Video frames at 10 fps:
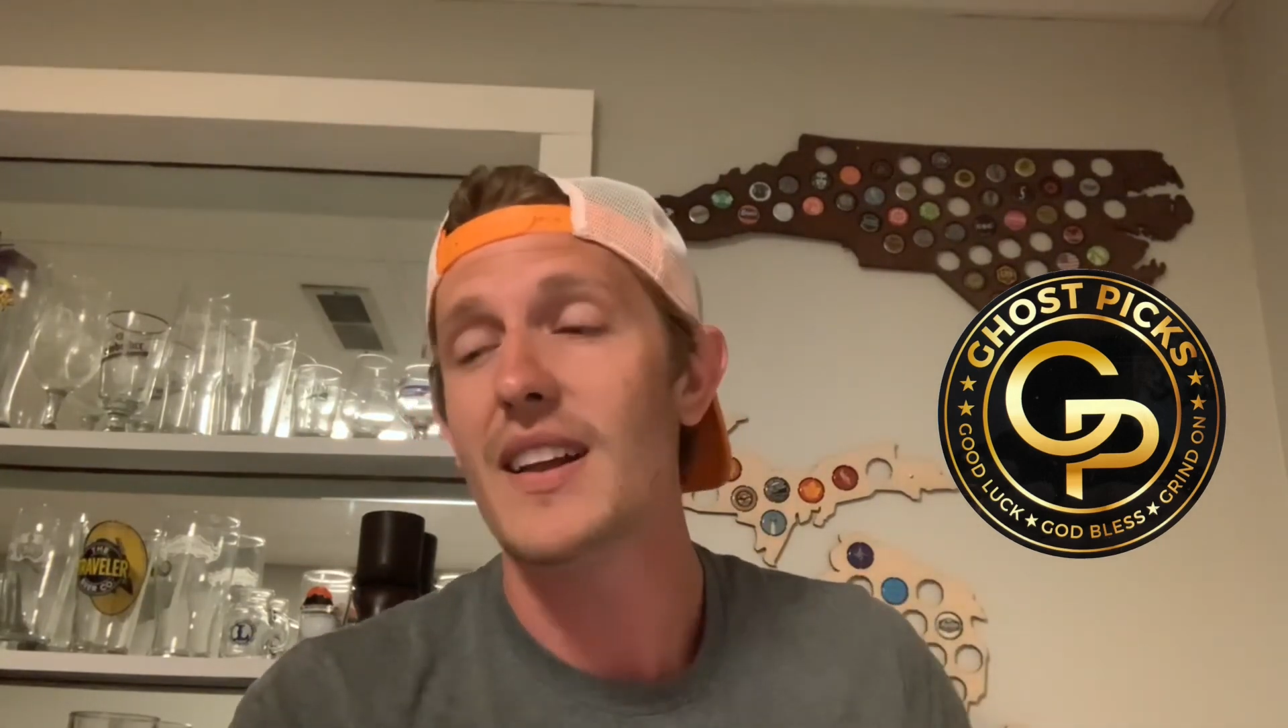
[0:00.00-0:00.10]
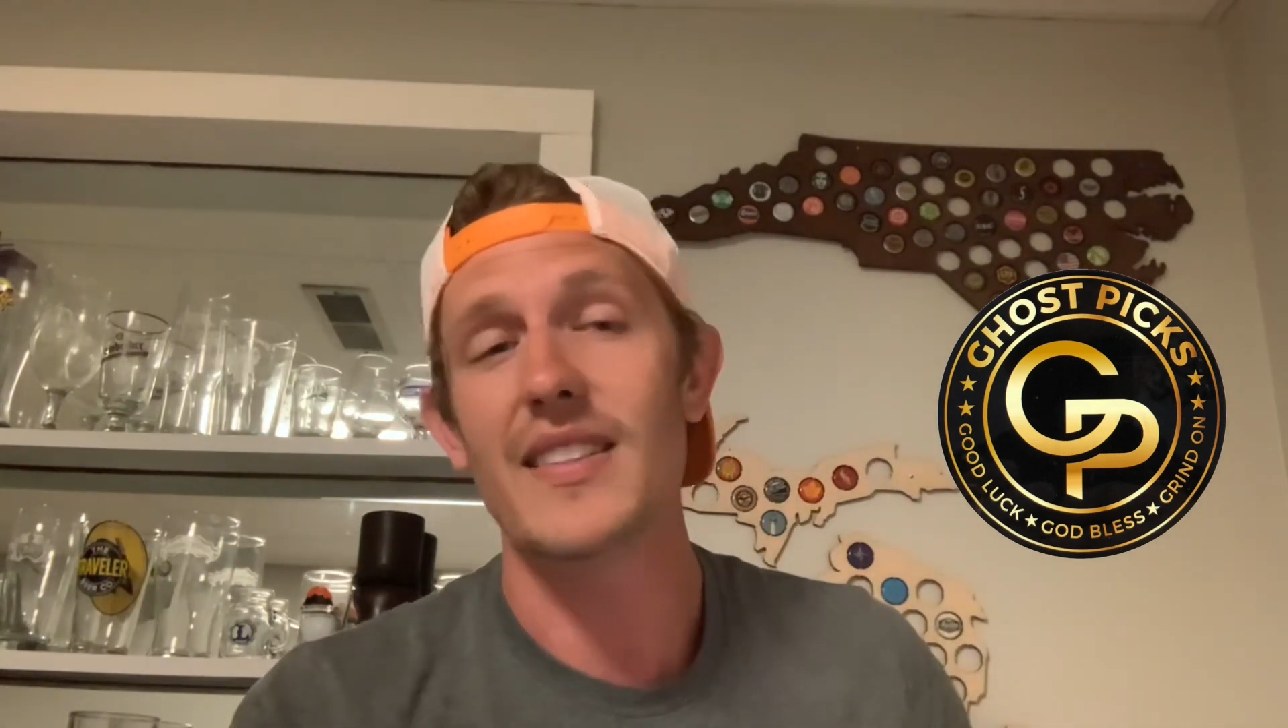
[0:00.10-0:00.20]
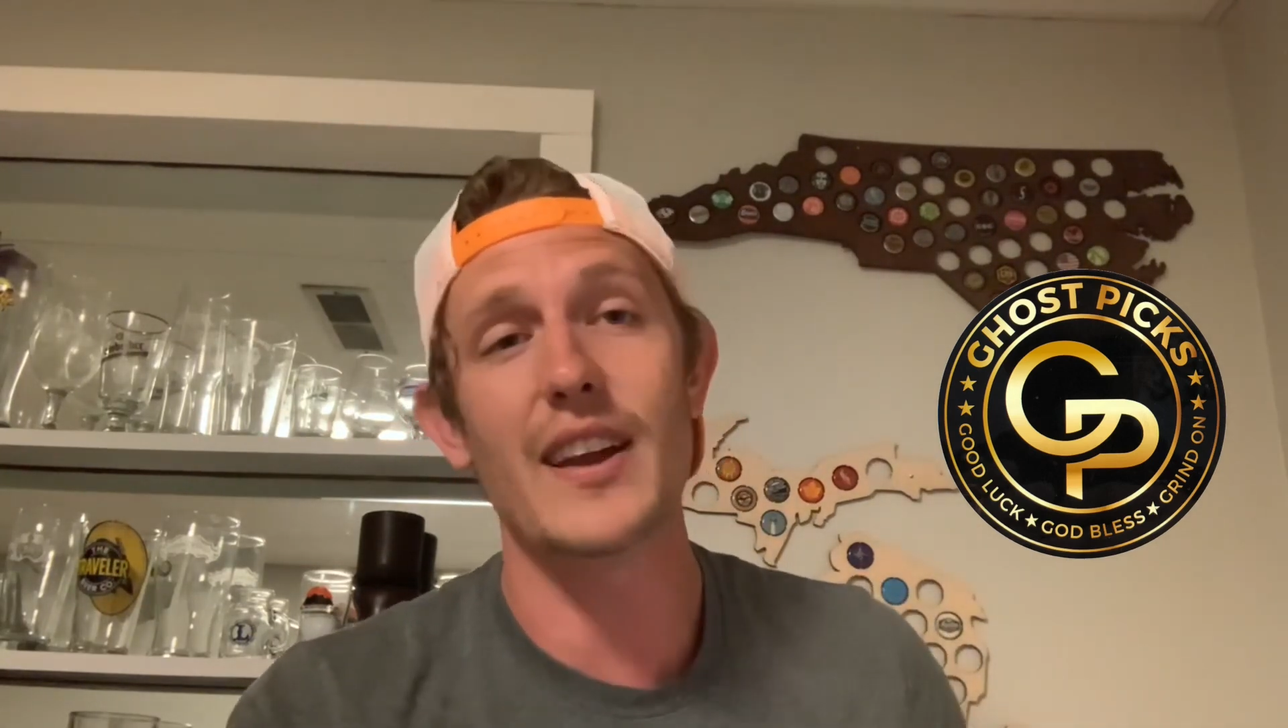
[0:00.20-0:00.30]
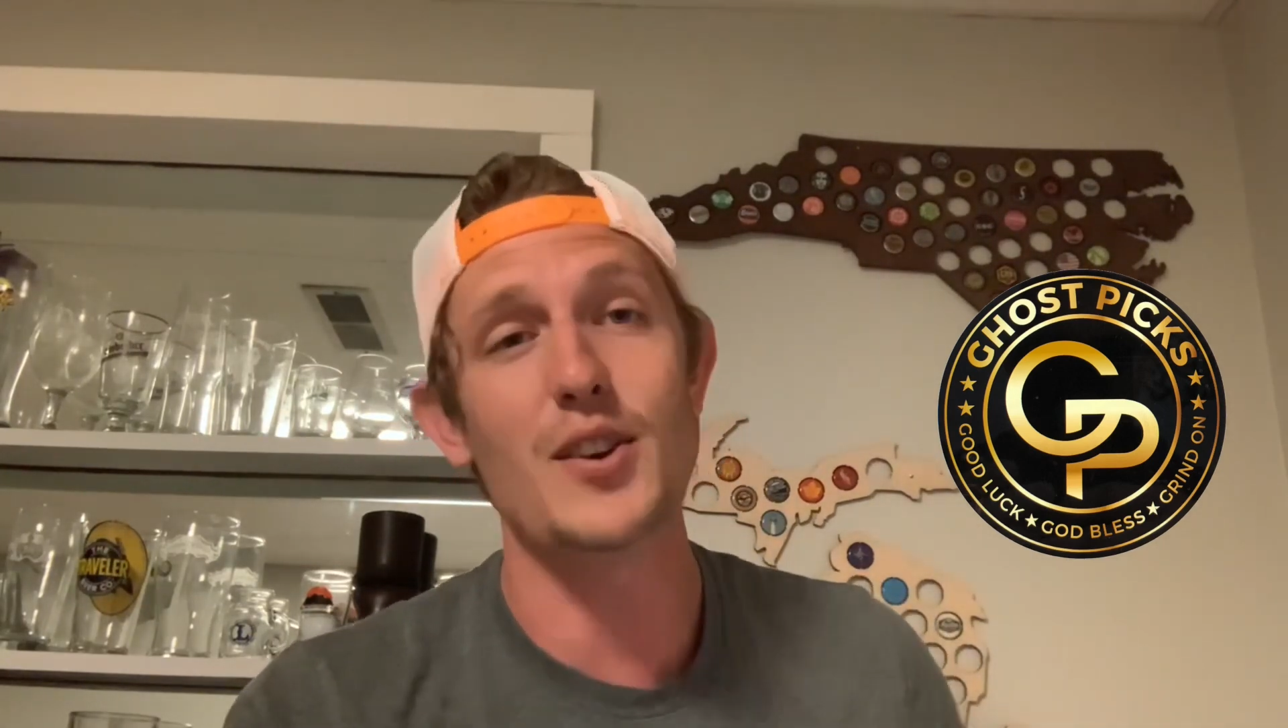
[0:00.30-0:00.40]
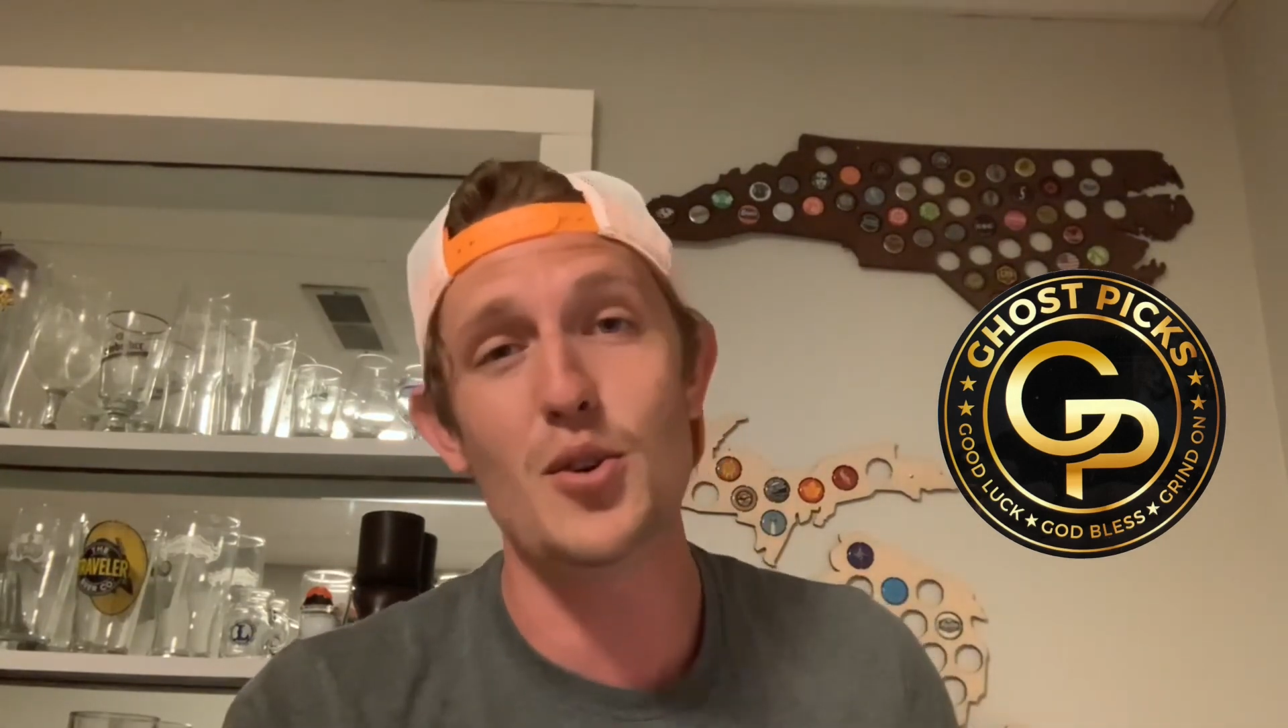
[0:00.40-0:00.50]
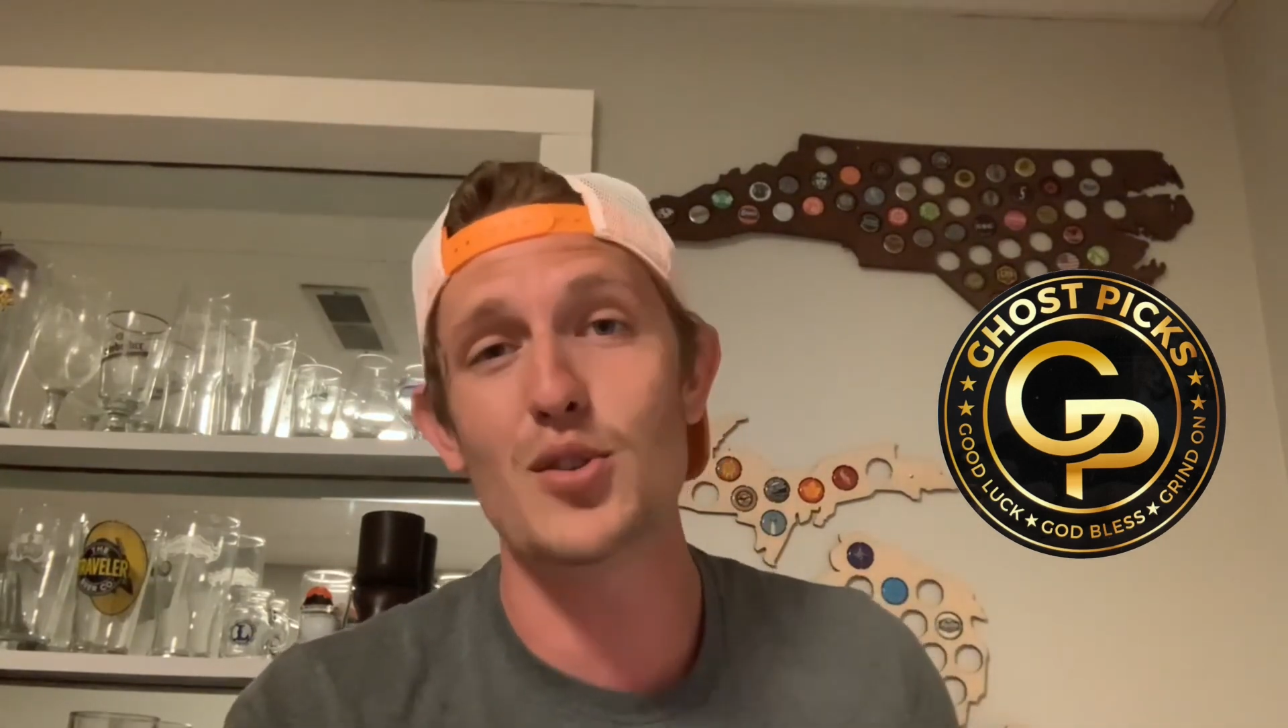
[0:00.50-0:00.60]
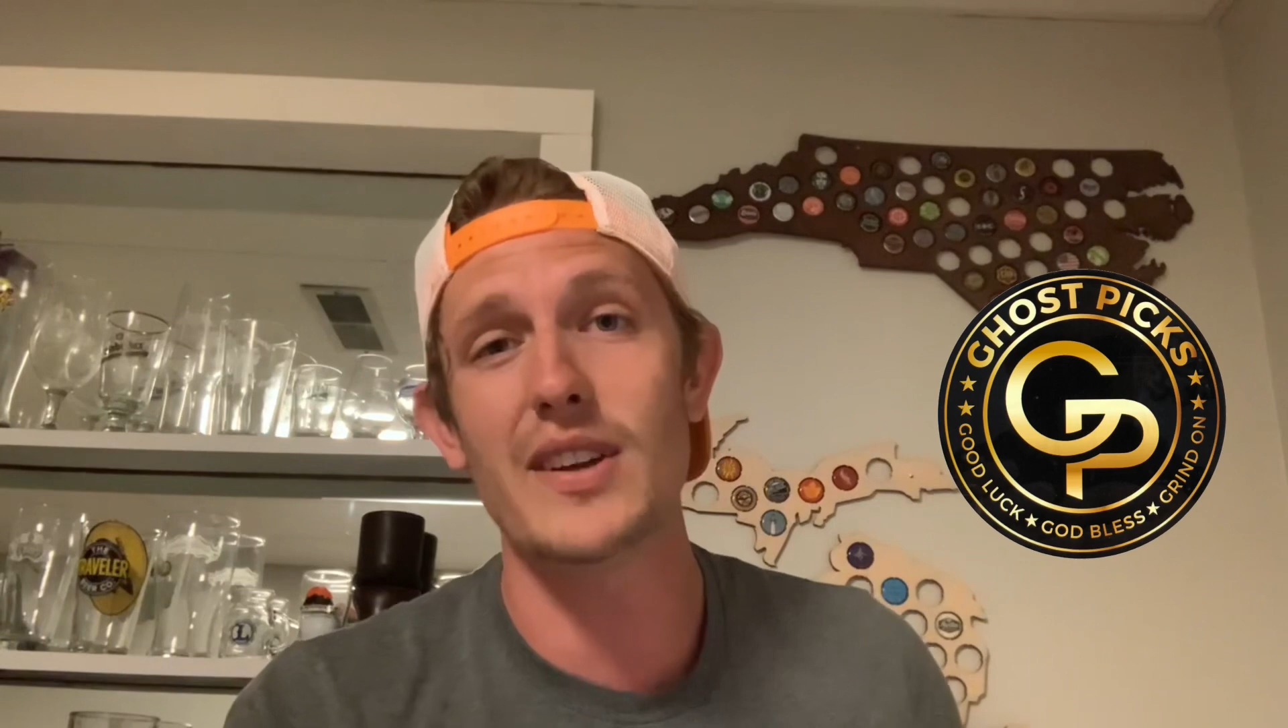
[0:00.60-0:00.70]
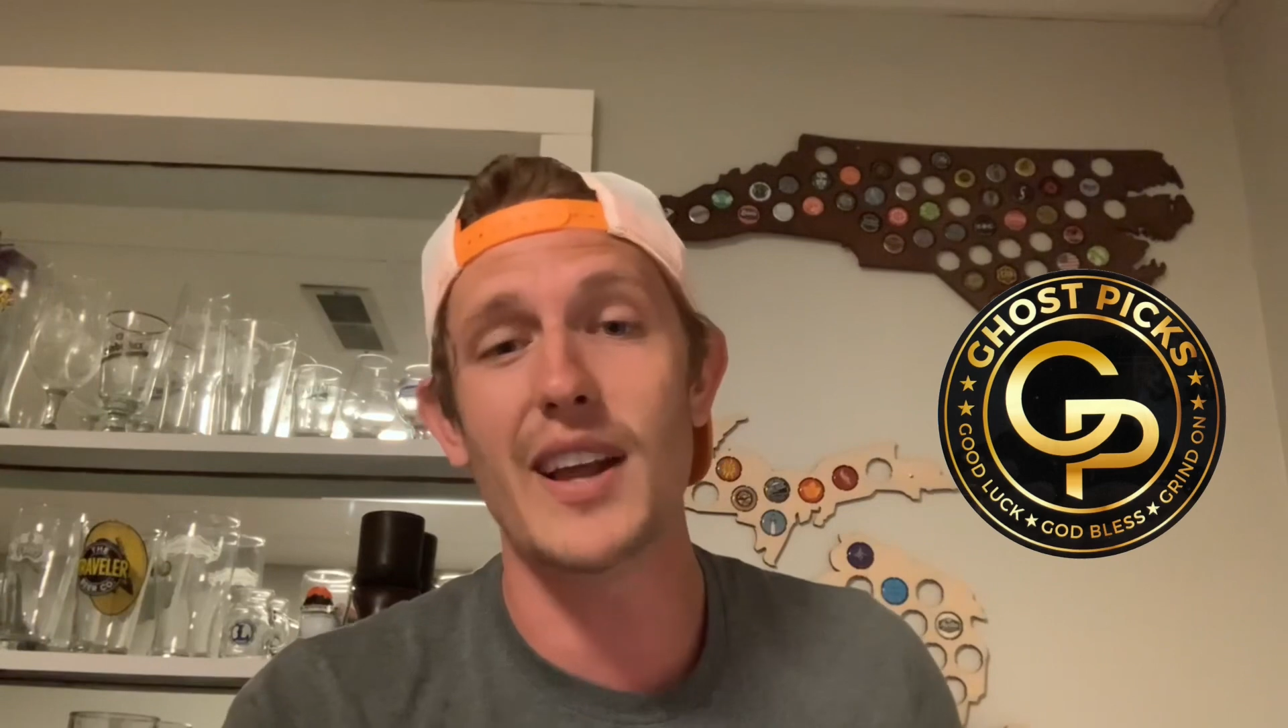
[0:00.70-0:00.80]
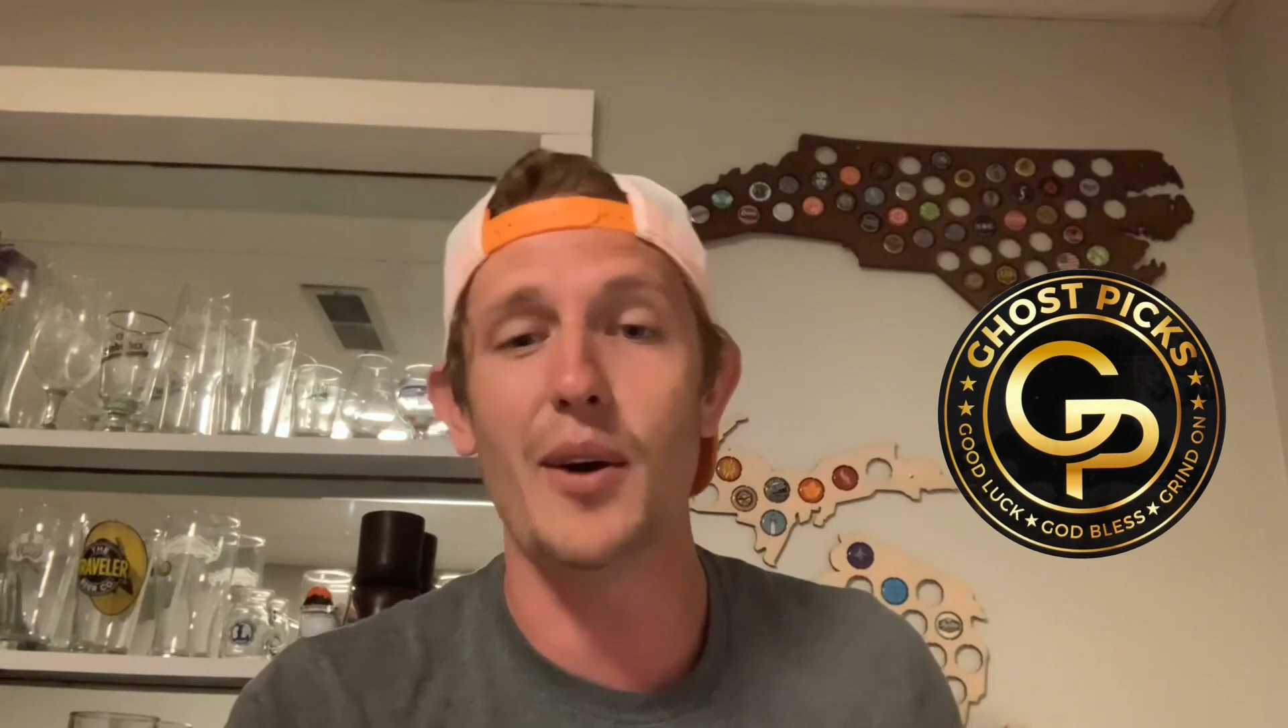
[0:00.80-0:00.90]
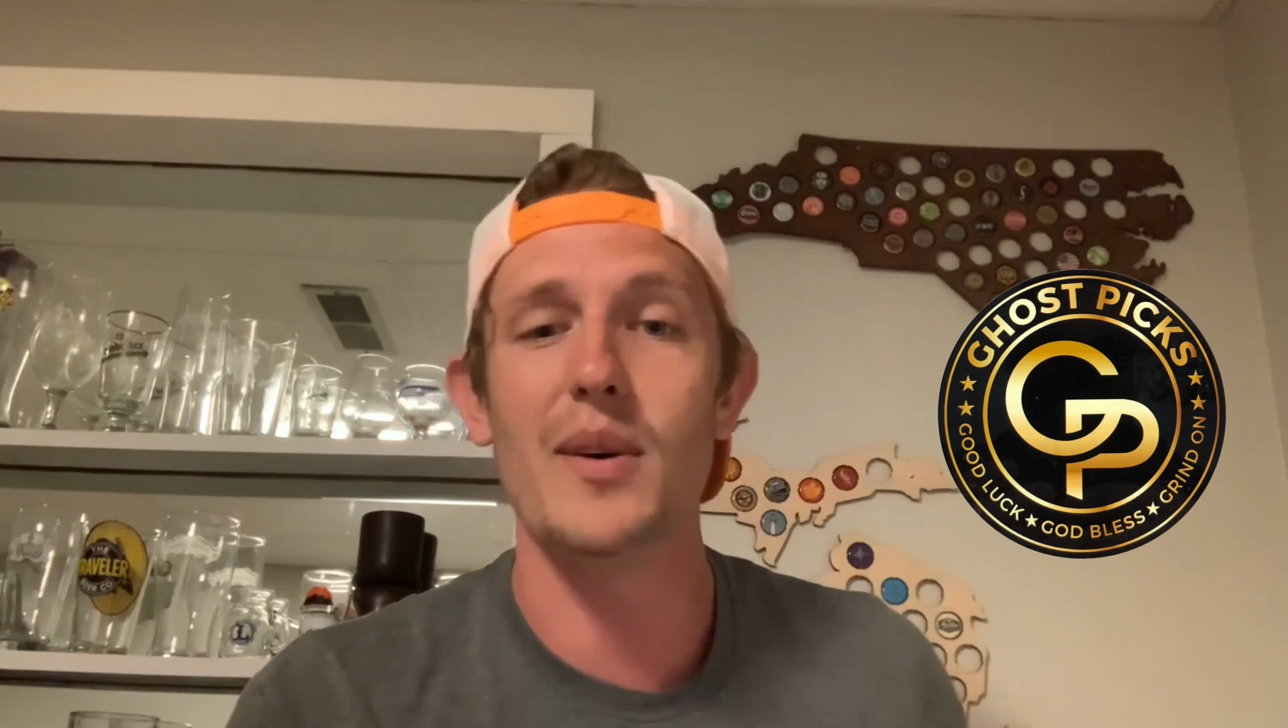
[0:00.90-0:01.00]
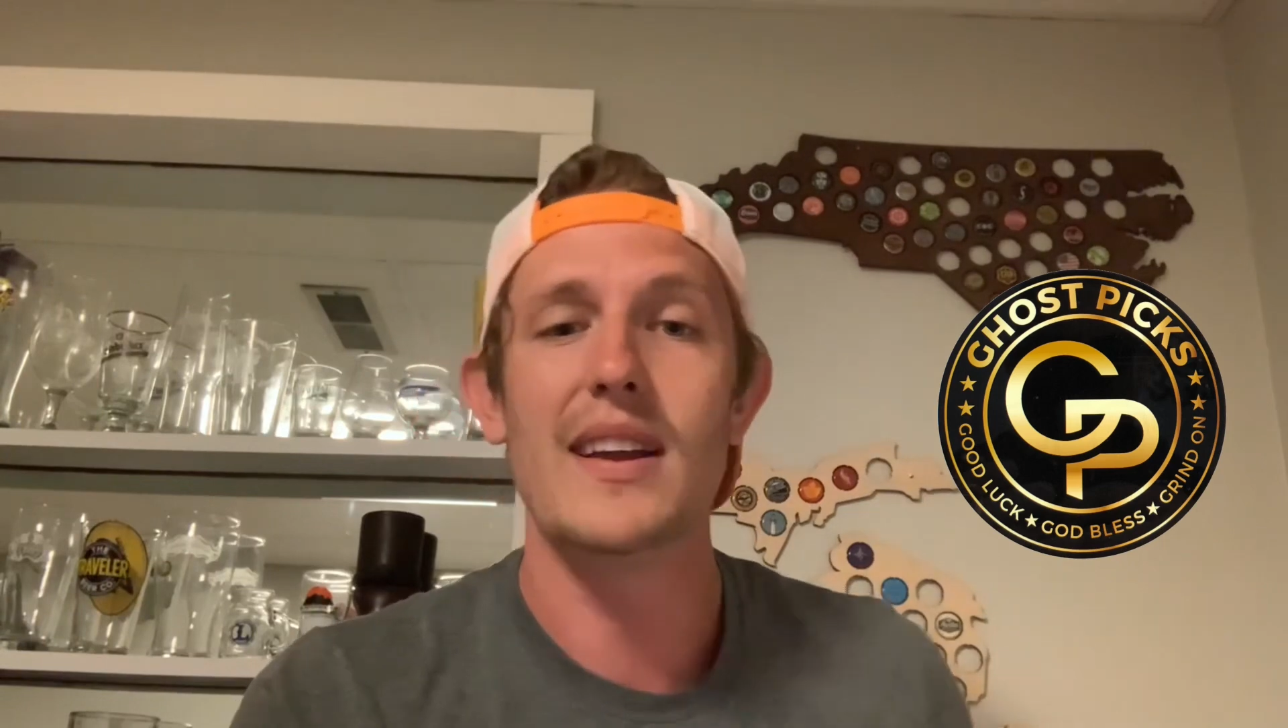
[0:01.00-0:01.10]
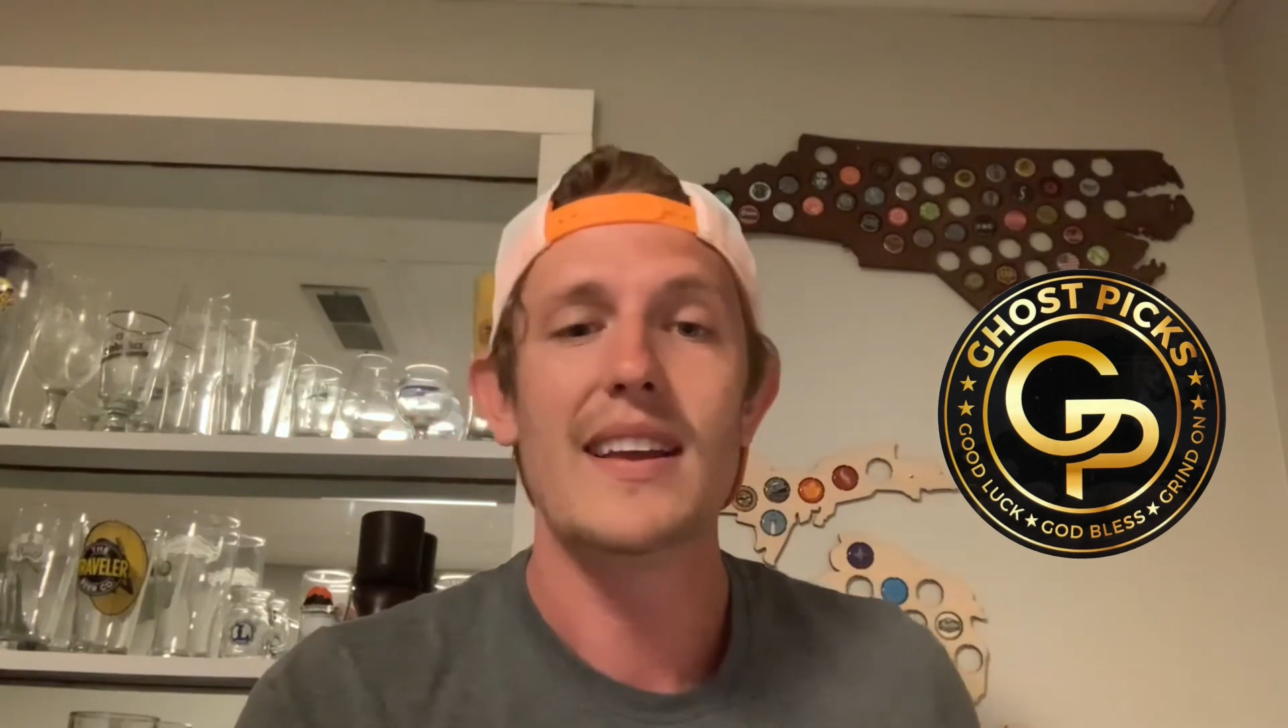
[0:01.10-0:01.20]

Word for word: They usually don't.